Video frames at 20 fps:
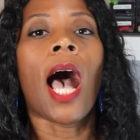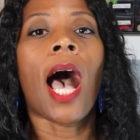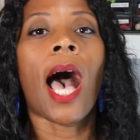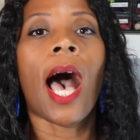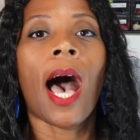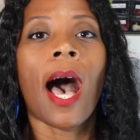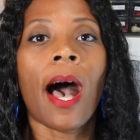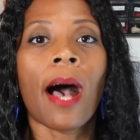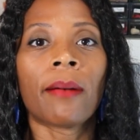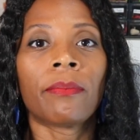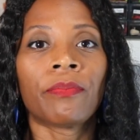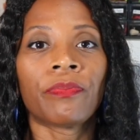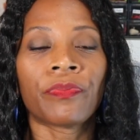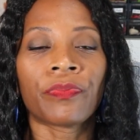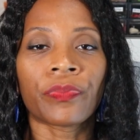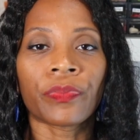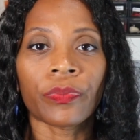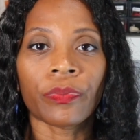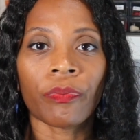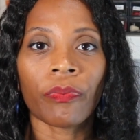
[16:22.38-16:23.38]

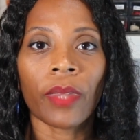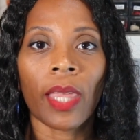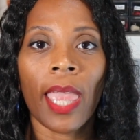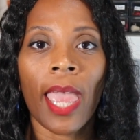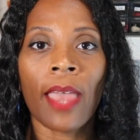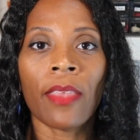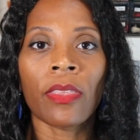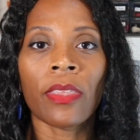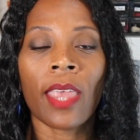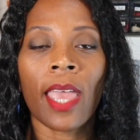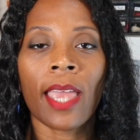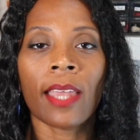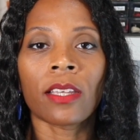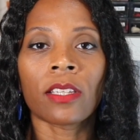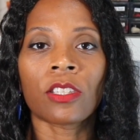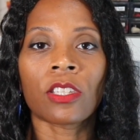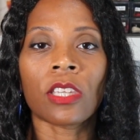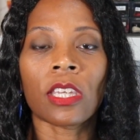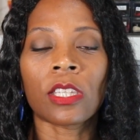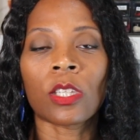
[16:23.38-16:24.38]
And
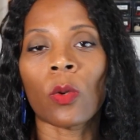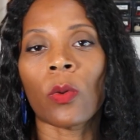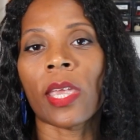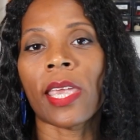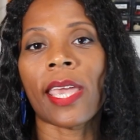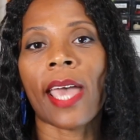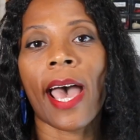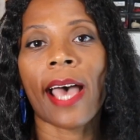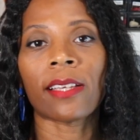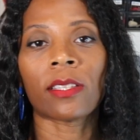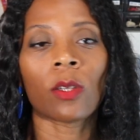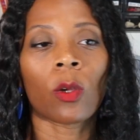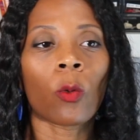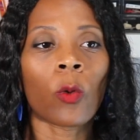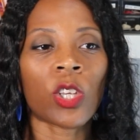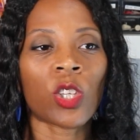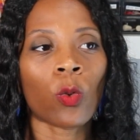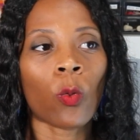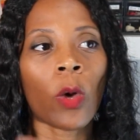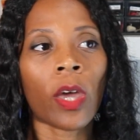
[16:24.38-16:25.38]
then, so he asks, so
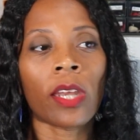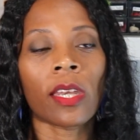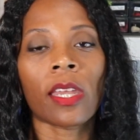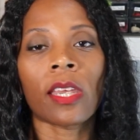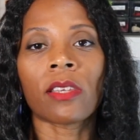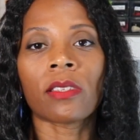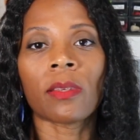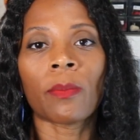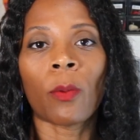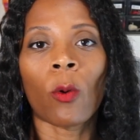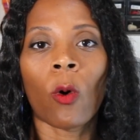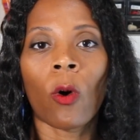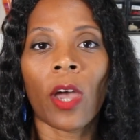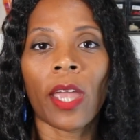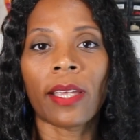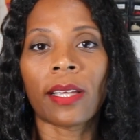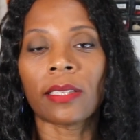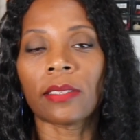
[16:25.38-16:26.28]
which one is a boy?